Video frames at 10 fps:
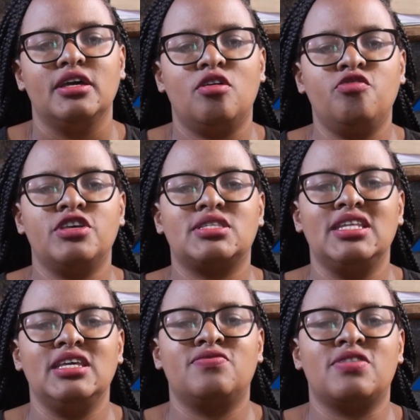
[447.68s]

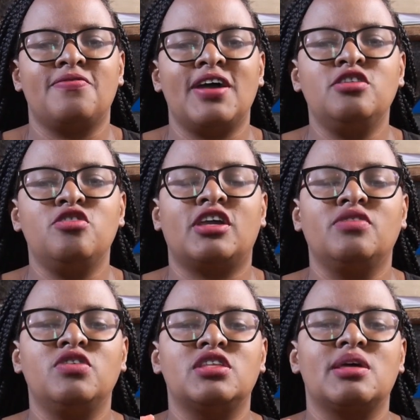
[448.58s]
Obviously, if the value you're
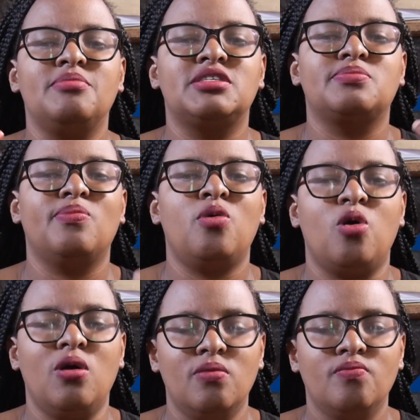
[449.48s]
giving them is
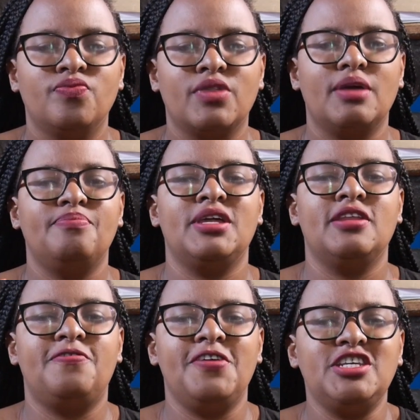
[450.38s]
more
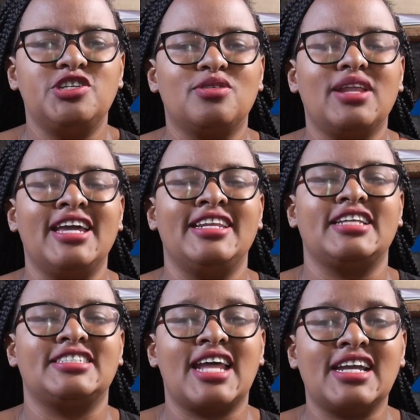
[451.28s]
beneficial and
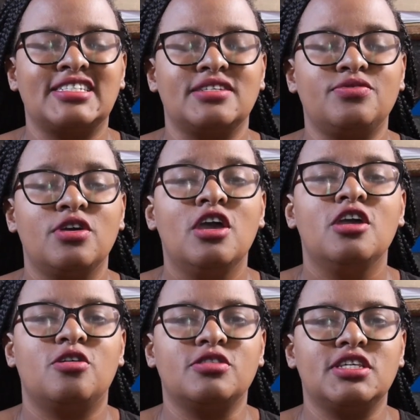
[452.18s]
attractive,
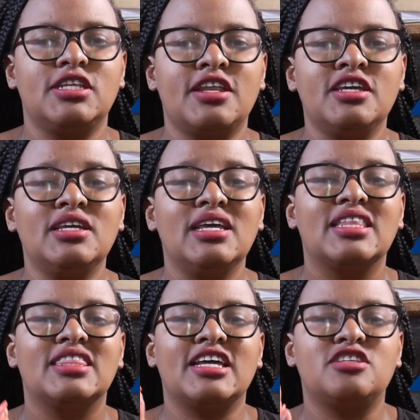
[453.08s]
considering
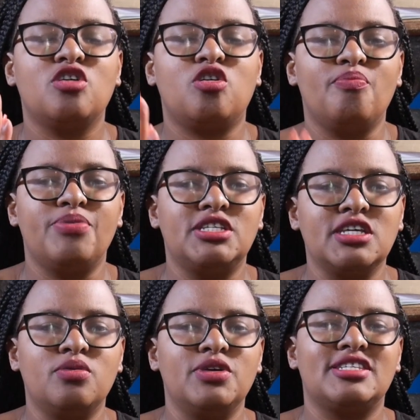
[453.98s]
that you're
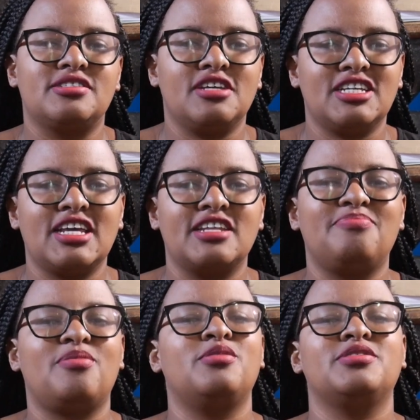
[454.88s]
competing with treasury
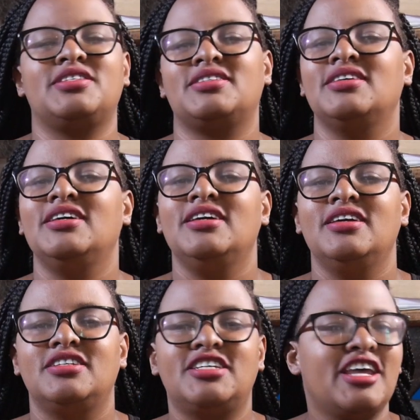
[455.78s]
bonds,
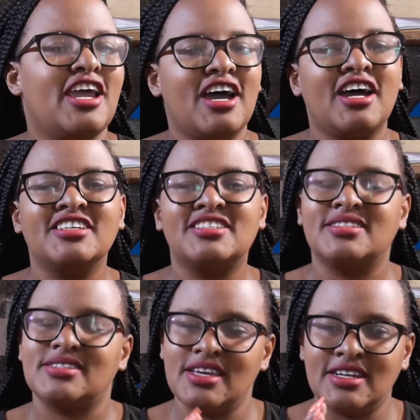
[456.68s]

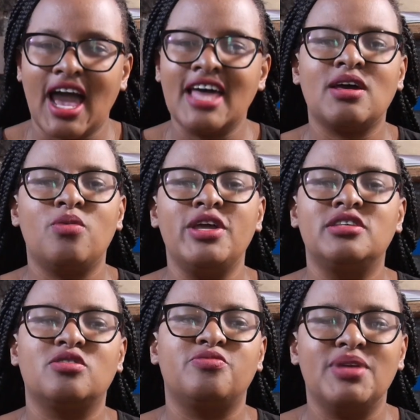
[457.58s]
shares, and other
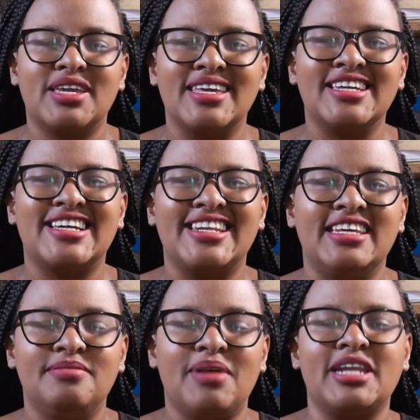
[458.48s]
ways of making
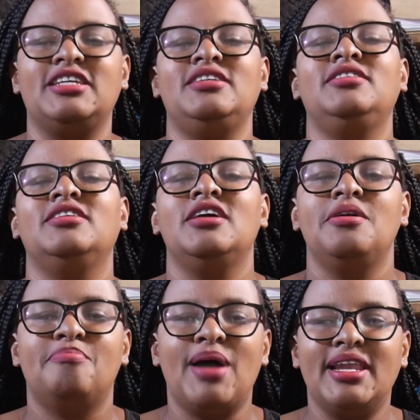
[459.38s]
clean money
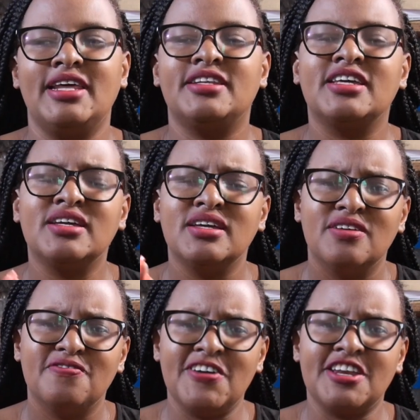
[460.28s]
by lending
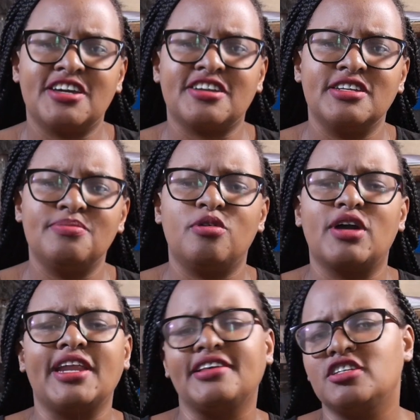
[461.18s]
very credible
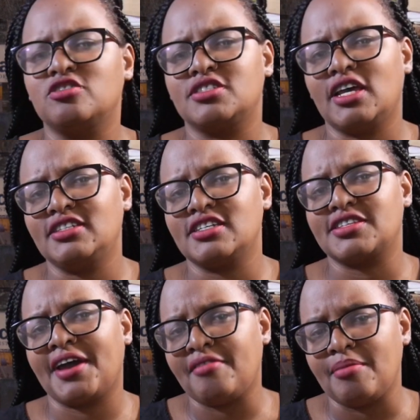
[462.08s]
organizations such as
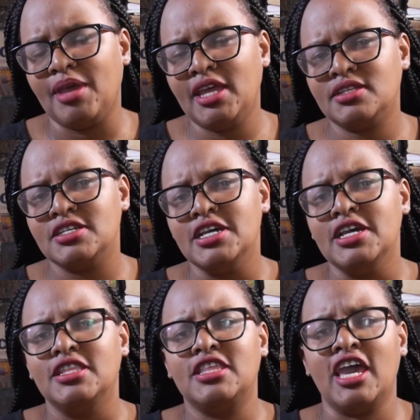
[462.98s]
government,
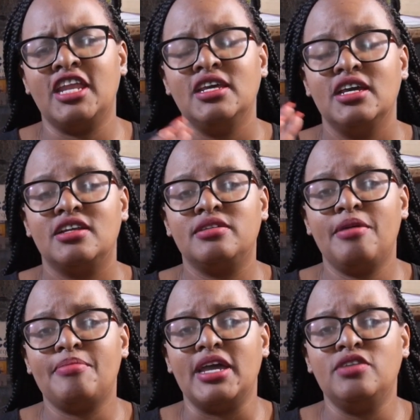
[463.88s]
then
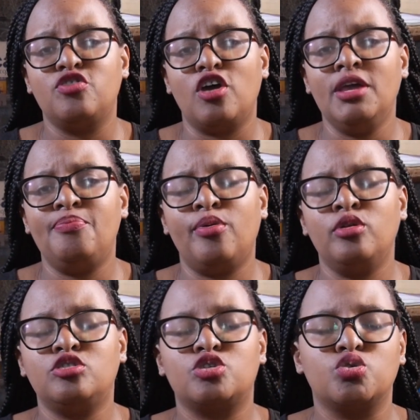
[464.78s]
remember, if you're
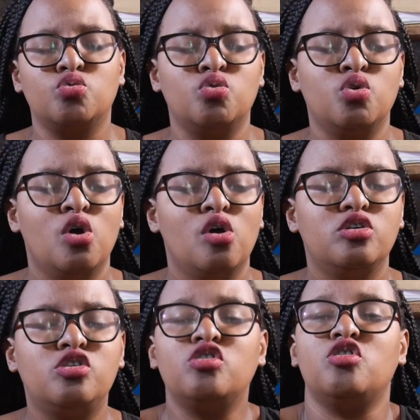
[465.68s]
able to
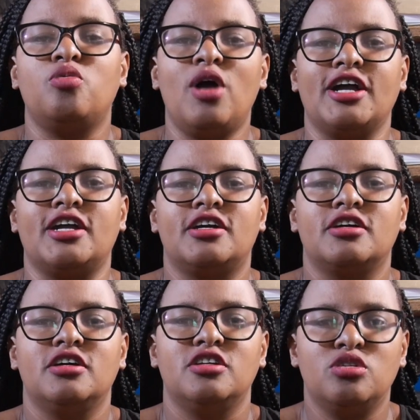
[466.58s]
do your work
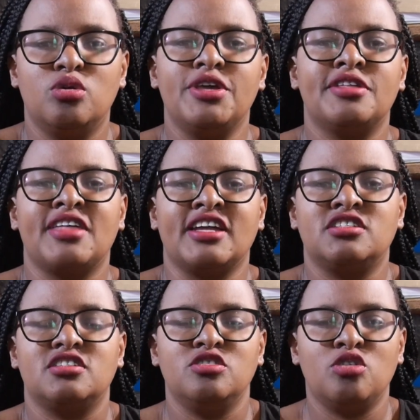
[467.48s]
knowing
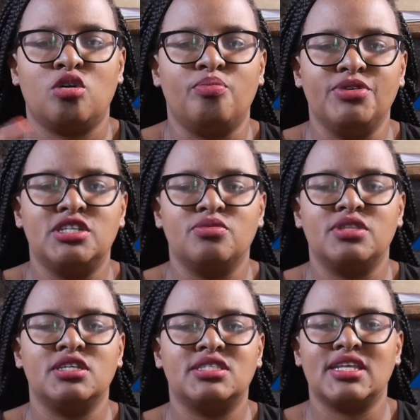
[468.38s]
that you're competing with
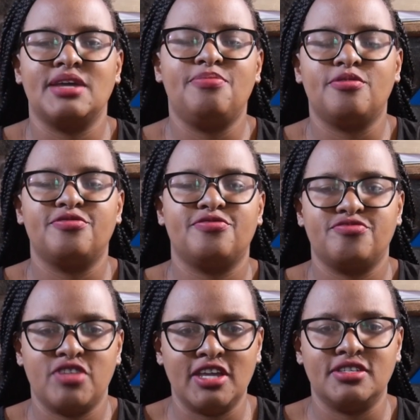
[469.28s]
this type of
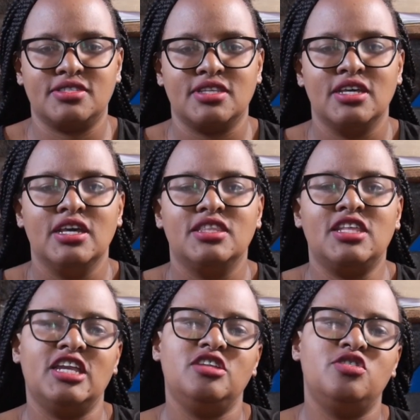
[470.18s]
things,
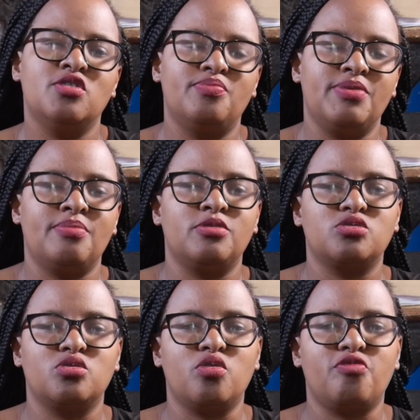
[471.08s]
then you'll be able to
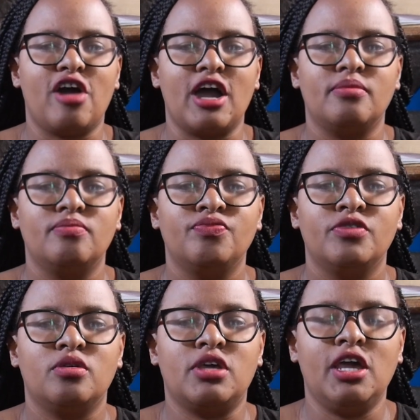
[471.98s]
go far.
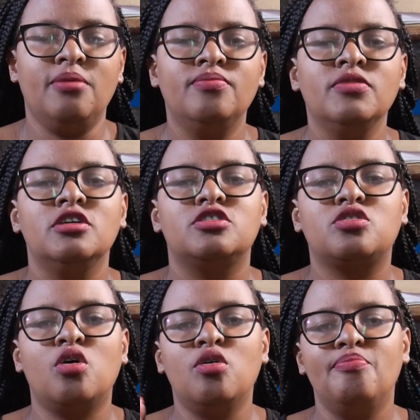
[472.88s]
Okay?
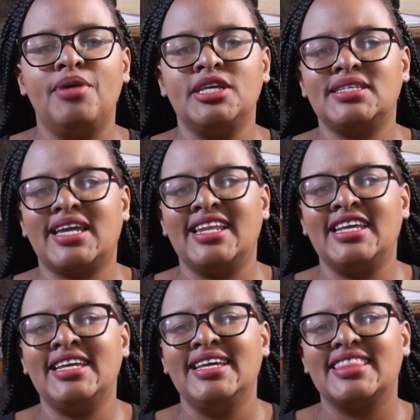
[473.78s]
So
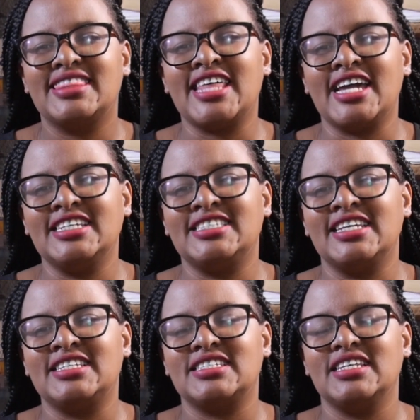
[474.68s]
basically, that is
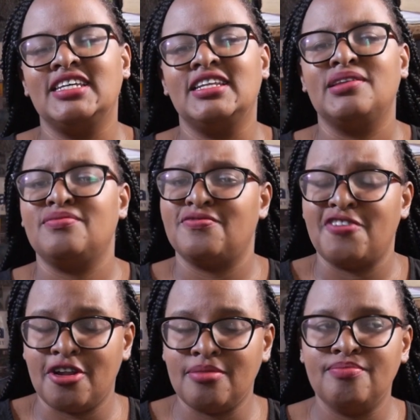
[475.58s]
it in
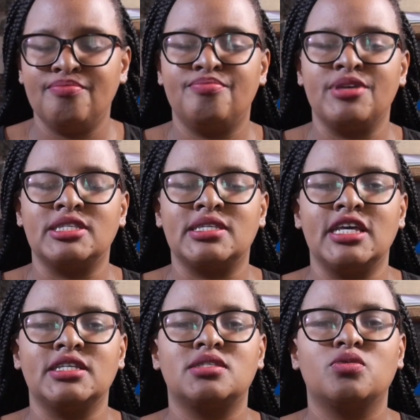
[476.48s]
Film
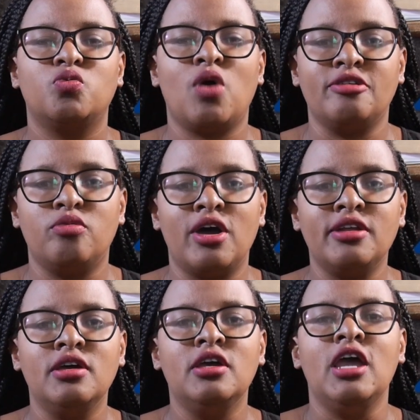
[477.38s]
Business 101.
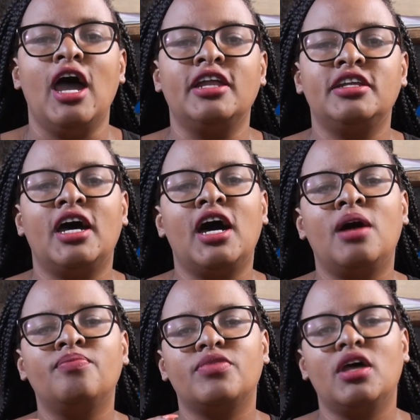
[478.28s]
And
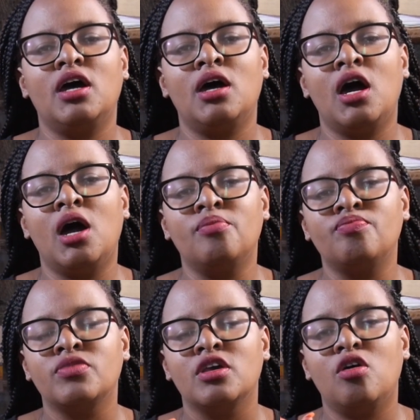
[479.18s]

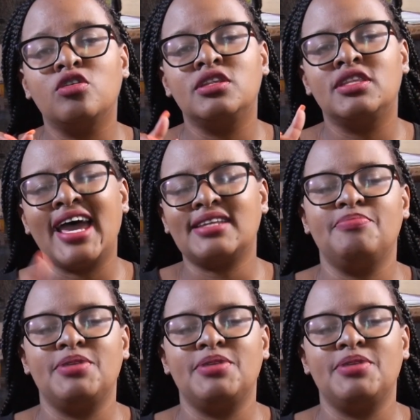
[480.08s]
on that